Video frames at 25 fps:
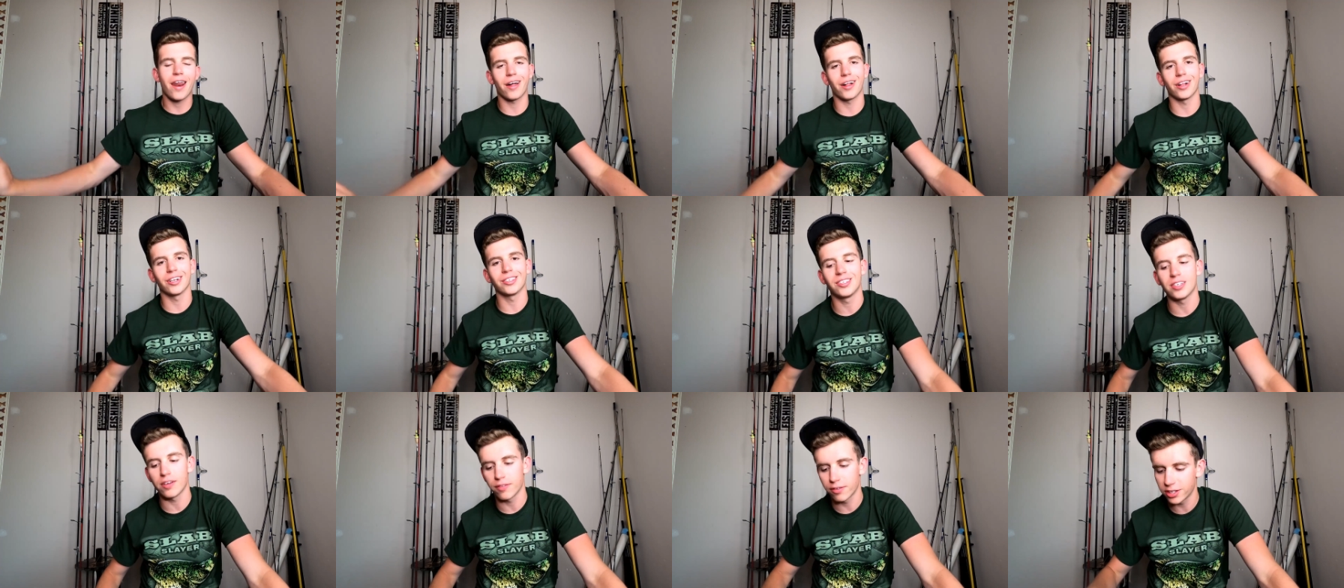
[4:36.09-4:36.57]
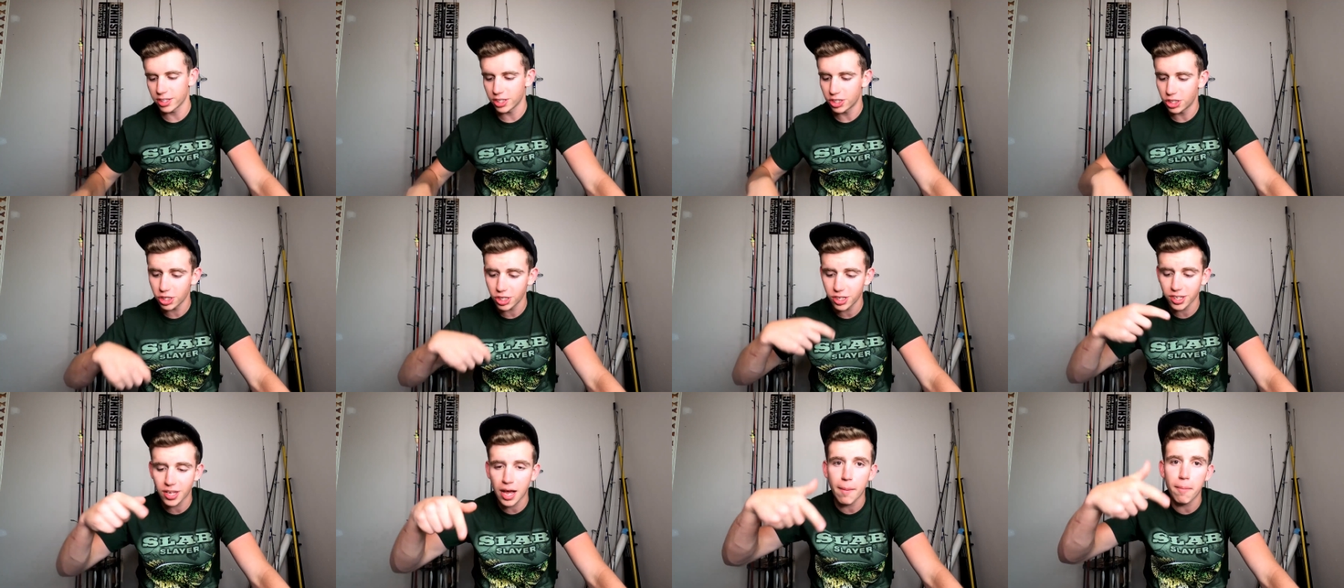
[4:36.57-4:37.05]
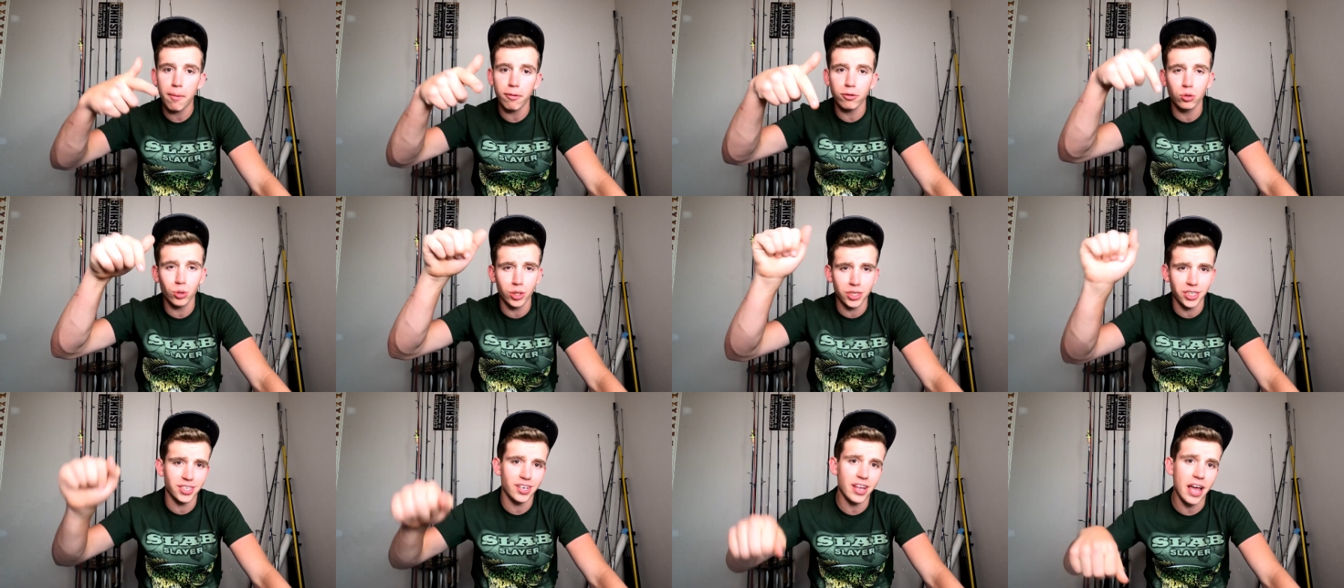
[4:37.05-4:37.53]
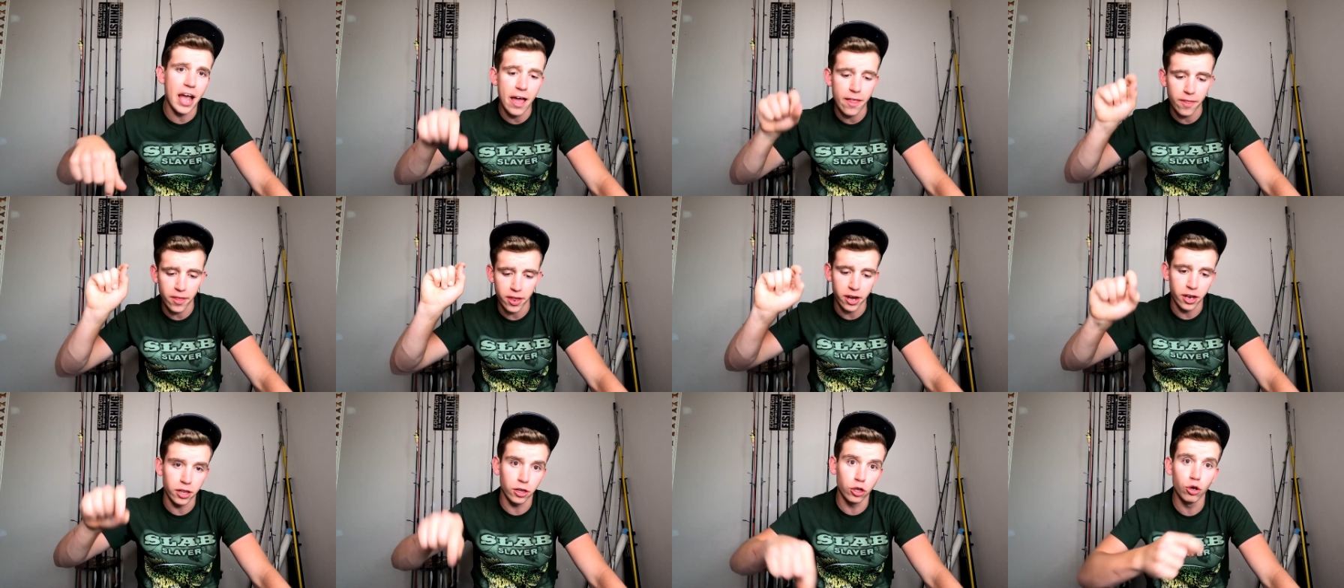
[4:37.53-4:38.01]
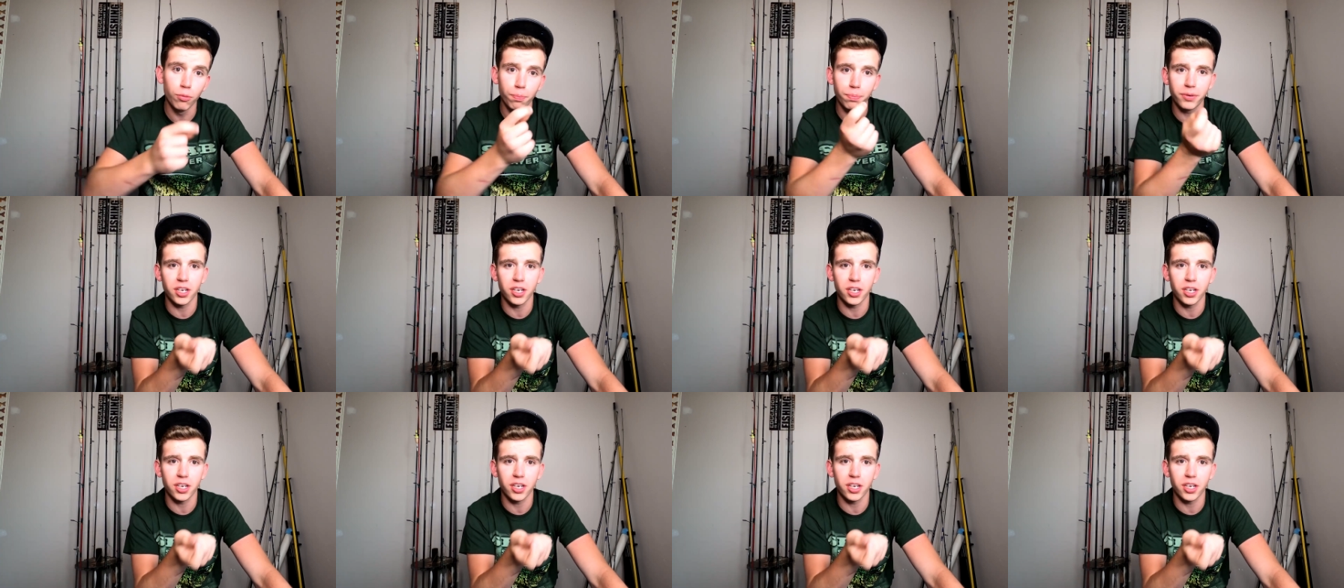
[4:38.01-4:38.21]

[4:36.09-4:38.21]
and all that stuff, because it's just a couple of twists and then